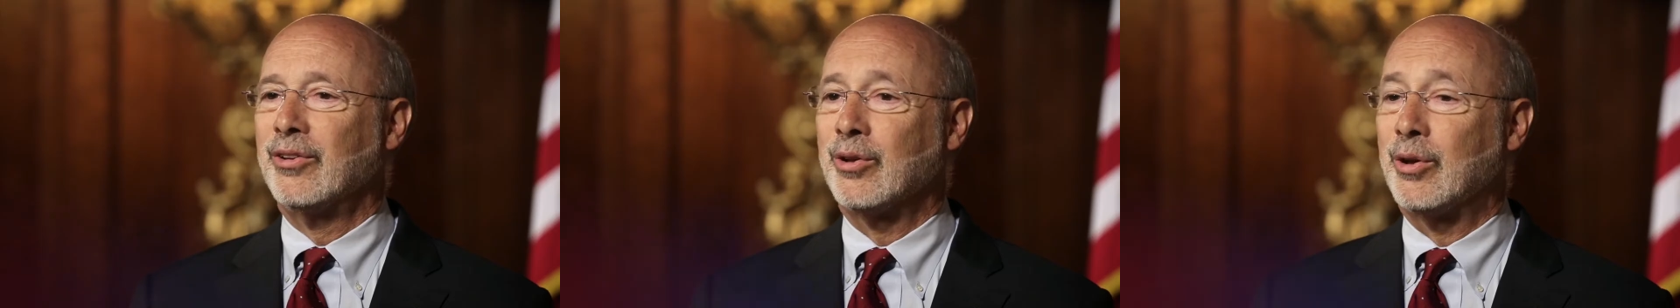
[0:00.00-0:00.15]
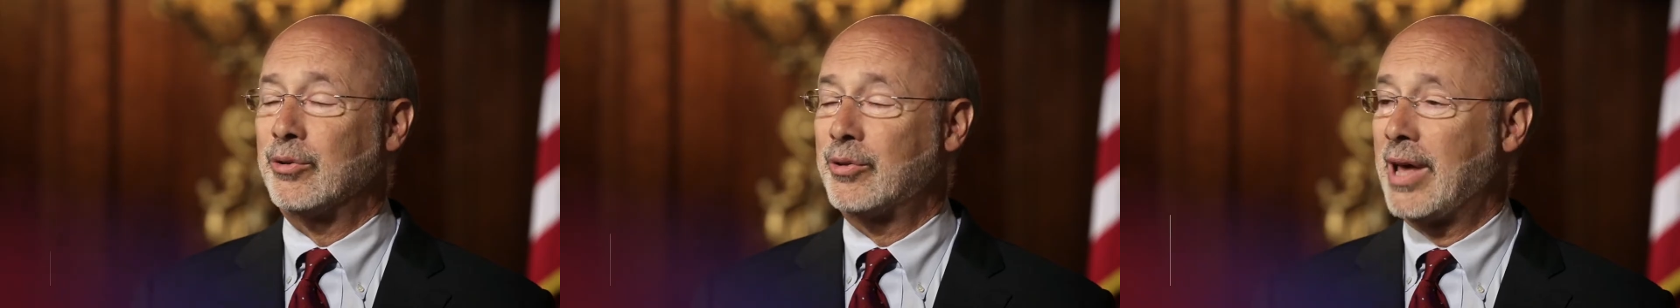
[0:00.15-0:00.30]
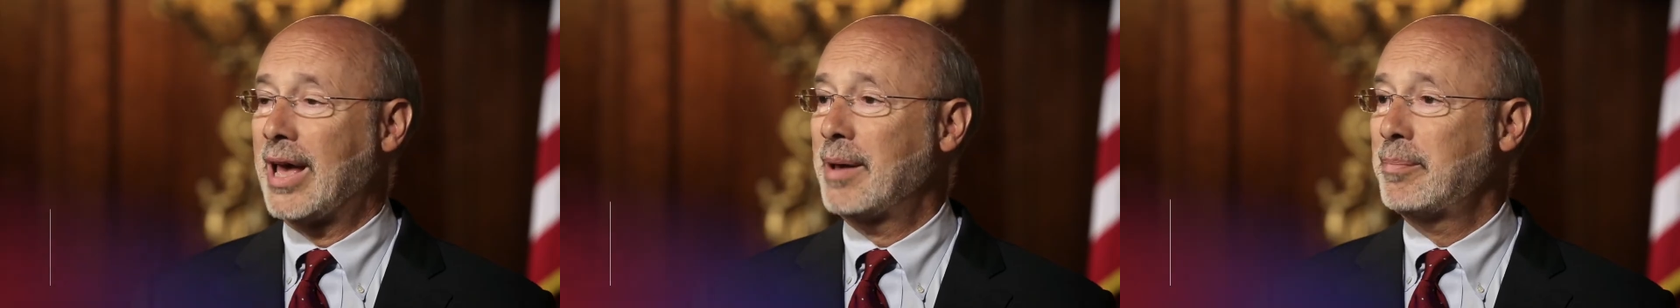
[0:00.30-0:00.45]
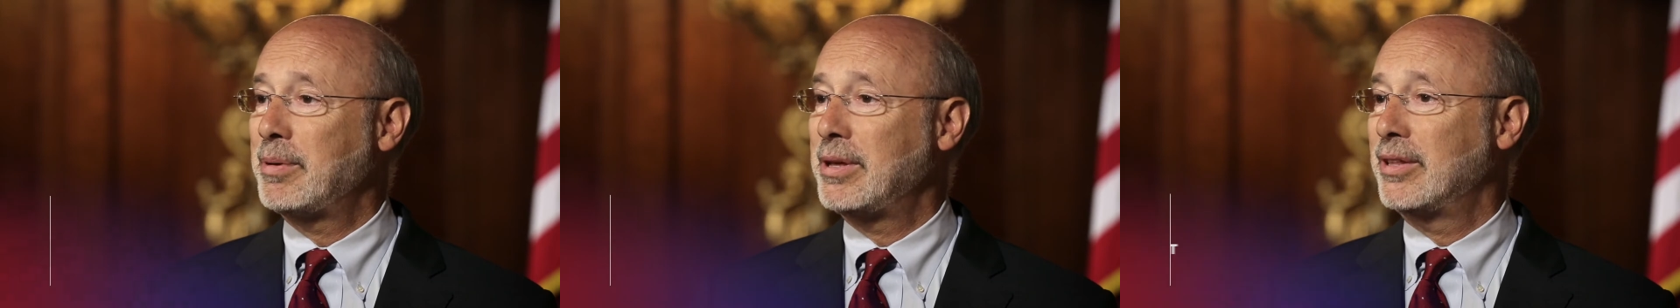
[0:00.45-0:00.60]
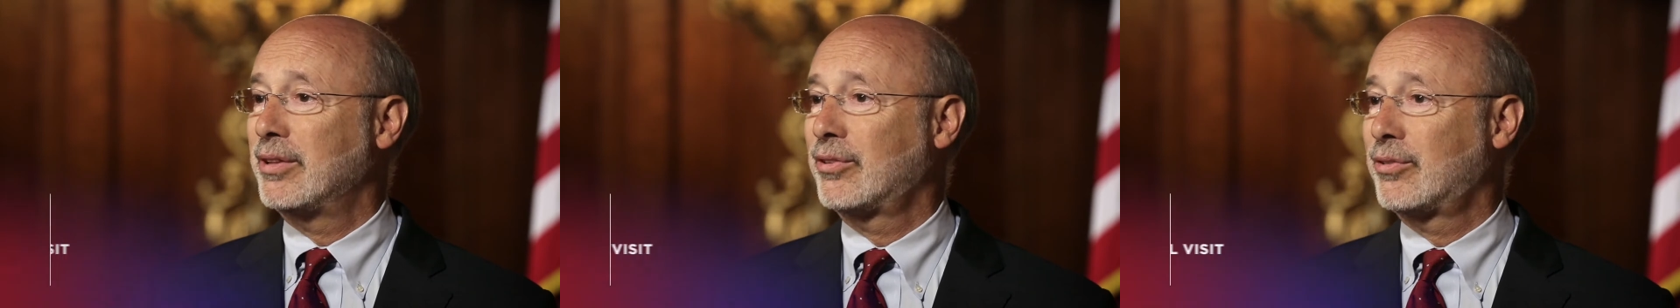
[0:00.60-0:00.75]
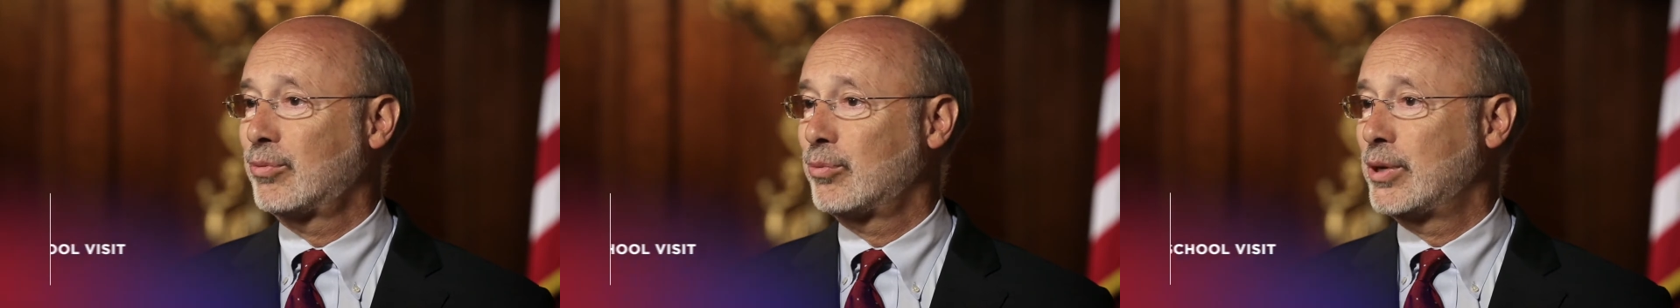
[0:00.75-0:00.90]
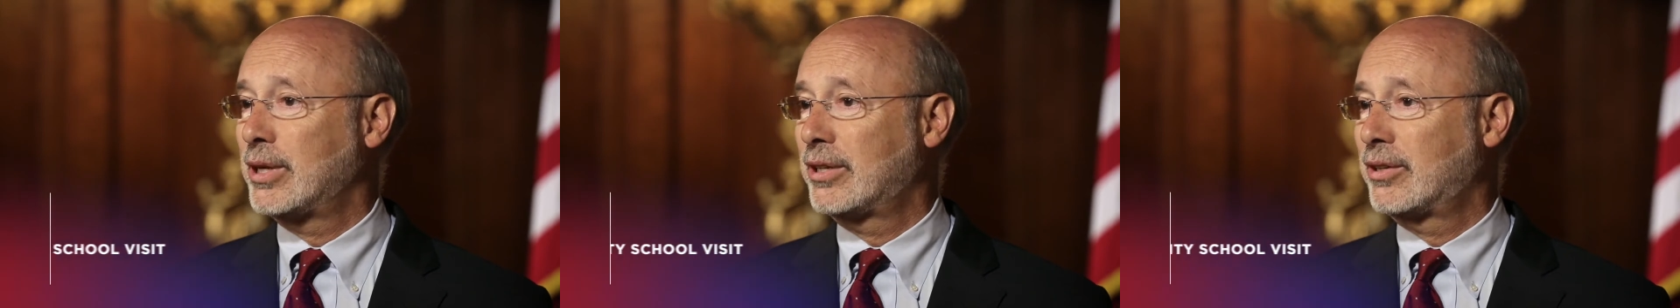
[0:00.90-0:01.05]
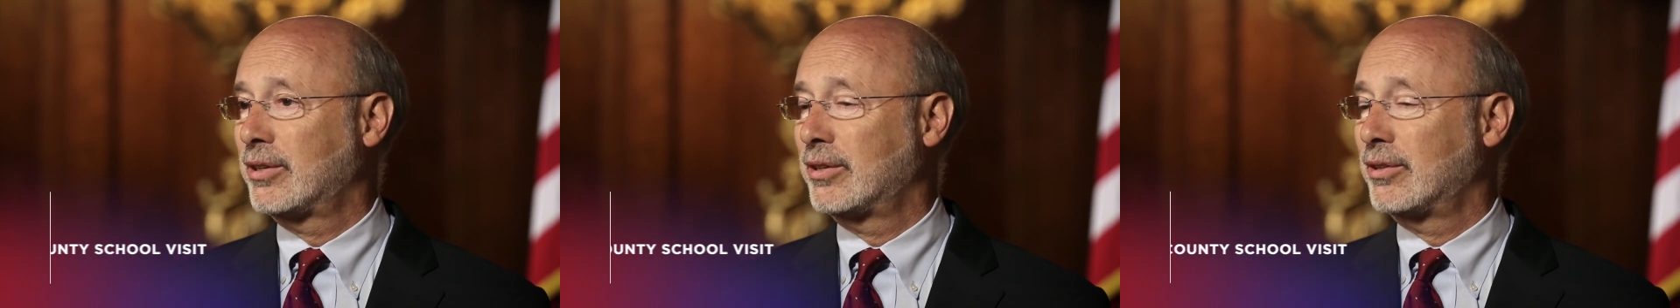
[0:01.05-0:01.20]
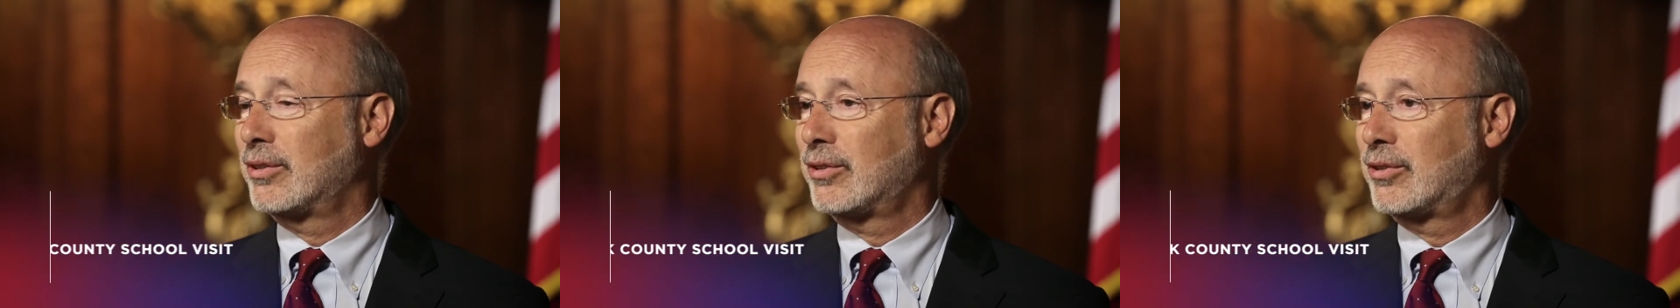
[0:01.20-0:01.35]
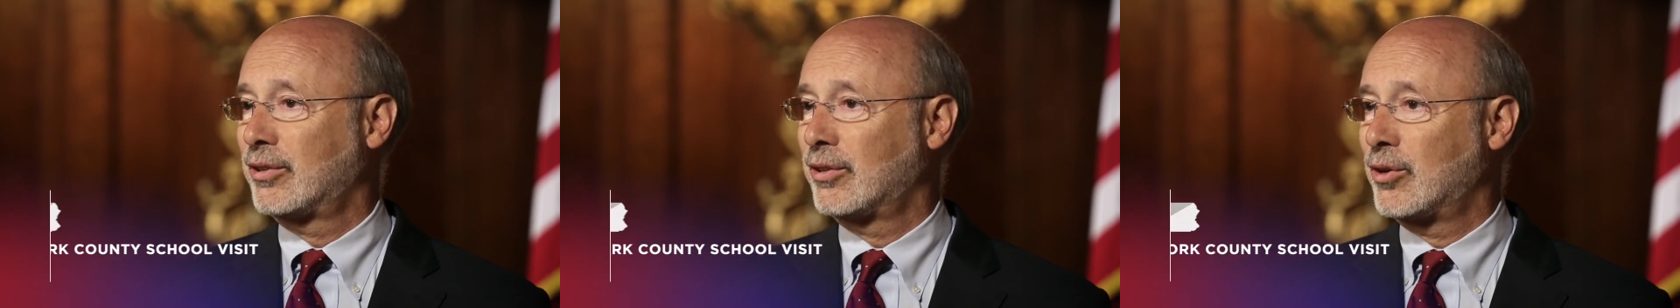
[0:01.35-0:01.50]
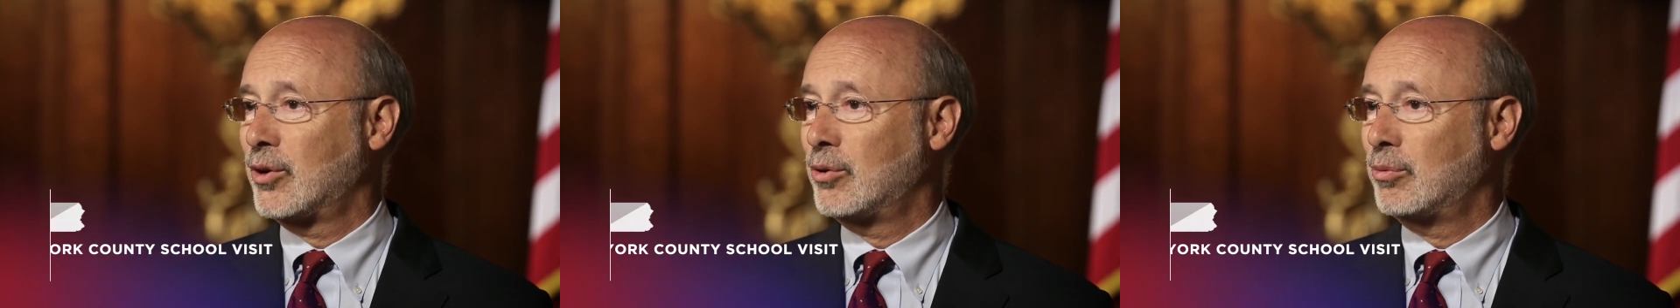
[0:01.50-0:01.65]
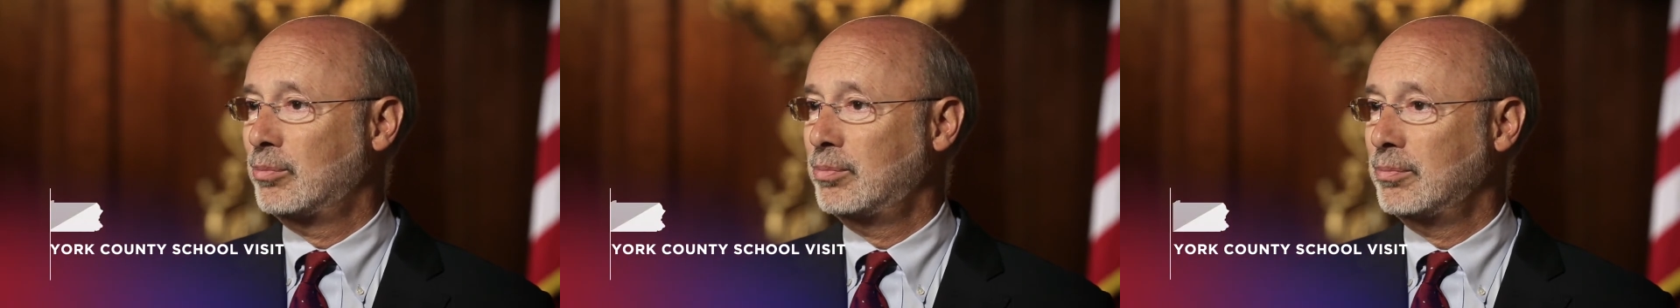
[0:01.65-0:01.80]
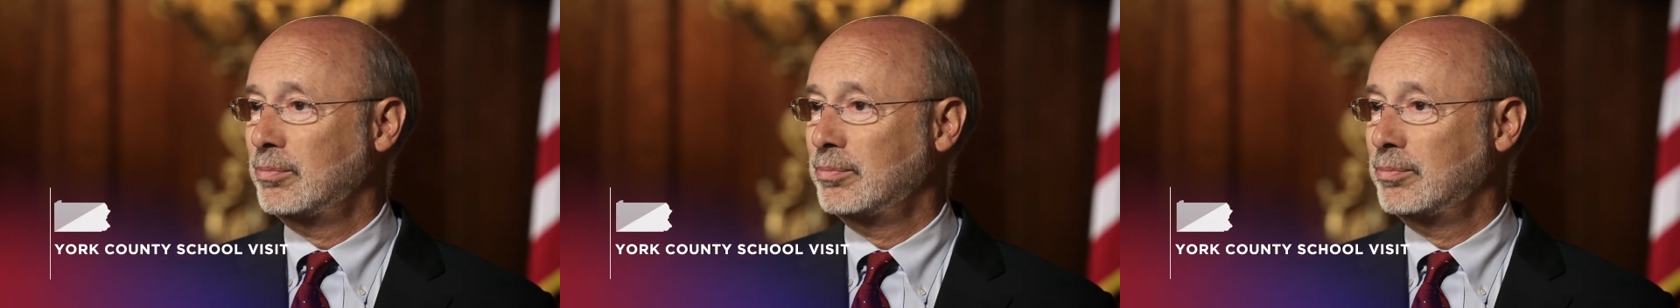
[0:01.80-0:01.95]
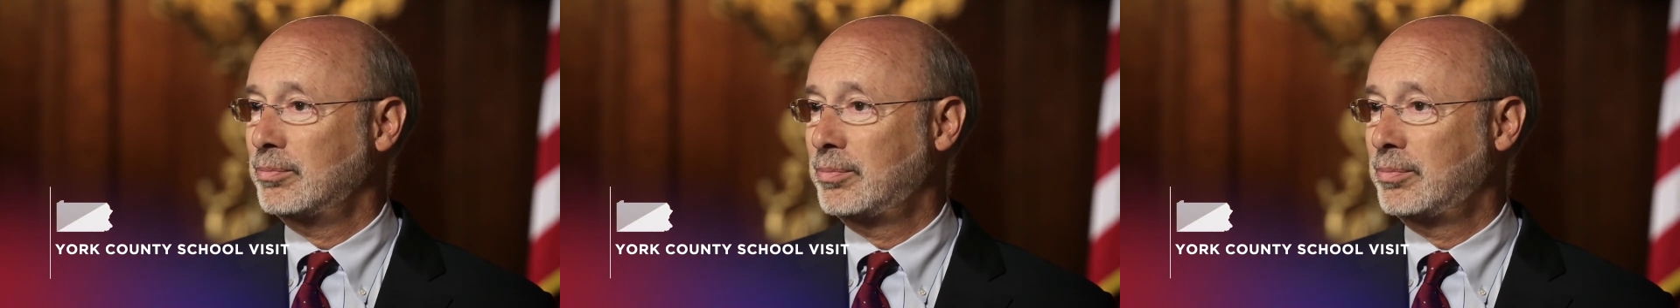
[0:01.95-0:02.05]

So I was happy this week to go